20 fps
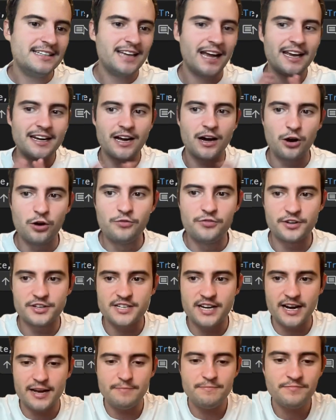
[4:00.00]
data over
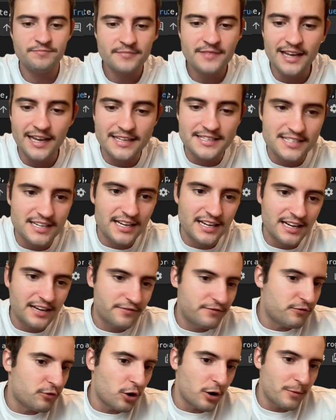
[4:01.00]
time. It's
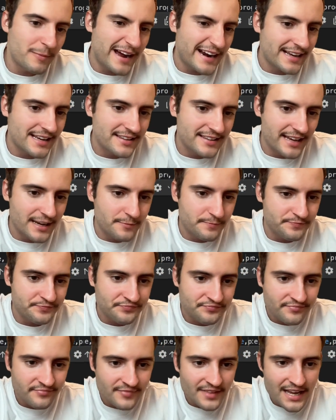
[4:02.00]
a formatting thing.
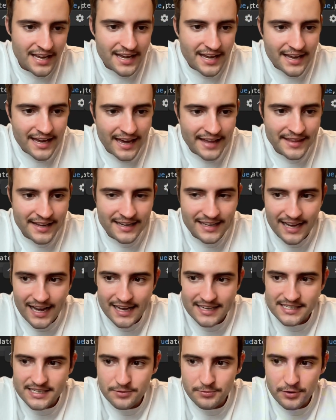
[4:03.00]
And then
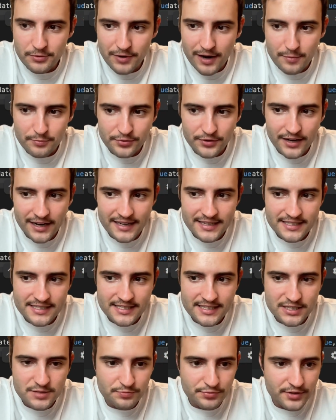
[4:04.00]
lastly, we write
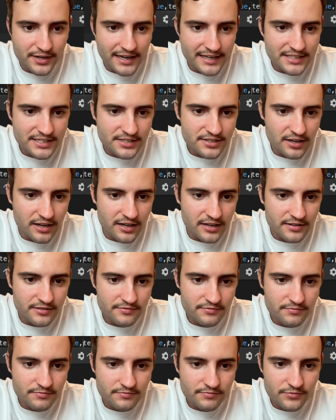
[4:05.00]
price is
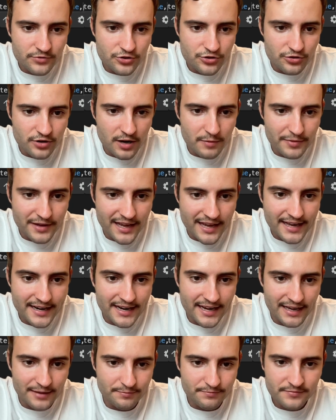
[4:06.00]

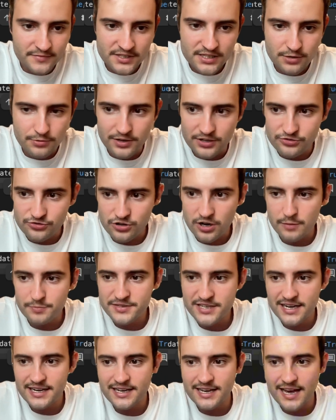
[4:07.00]
price.dropNA. So it
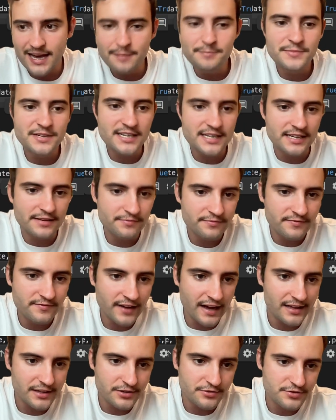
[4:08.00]
drops any empty
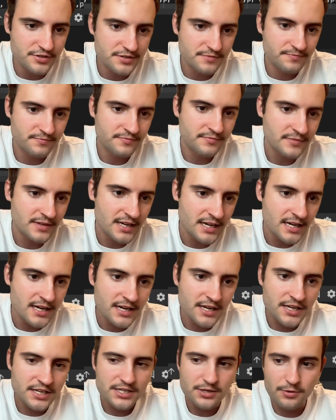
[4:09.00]
values.
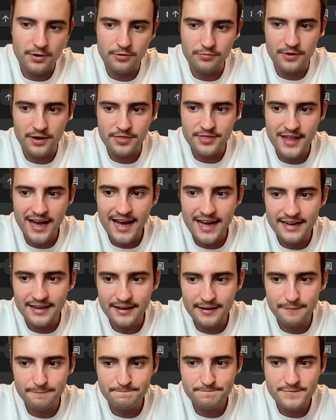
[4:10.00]
So we run that,
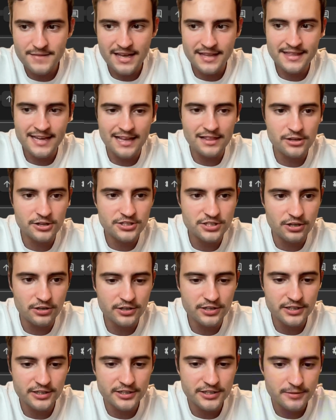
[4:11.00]
and that looks all
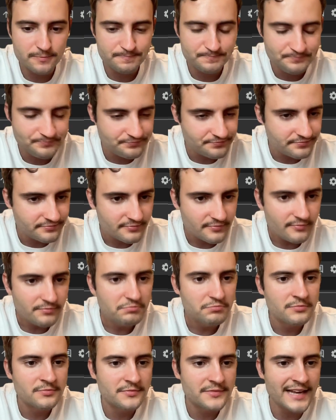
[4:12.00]
good.
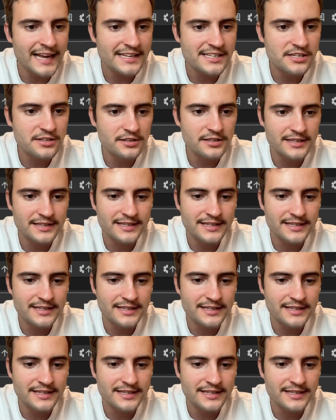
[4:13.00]
Next,